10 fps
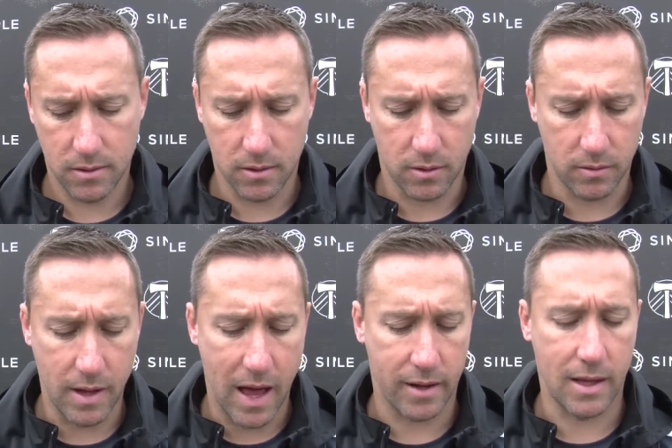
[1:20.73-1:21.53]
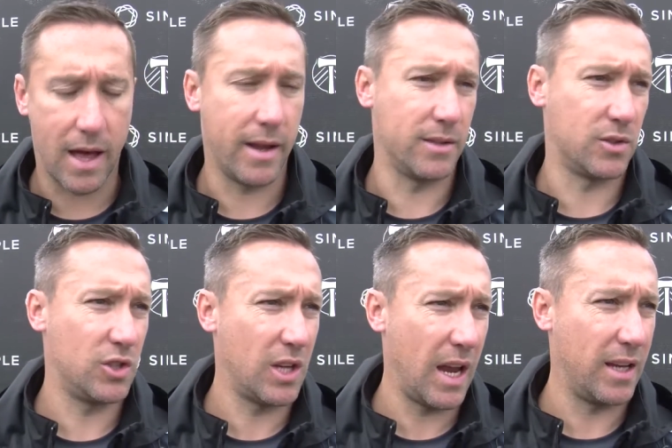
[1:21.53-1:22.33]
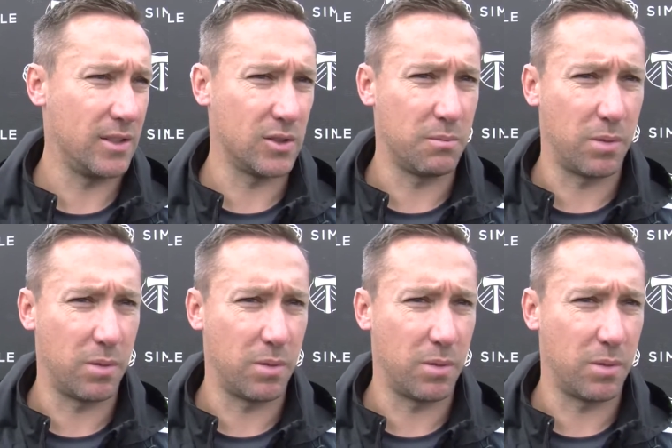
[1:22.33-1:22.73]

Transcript: you know, not a lot has changed.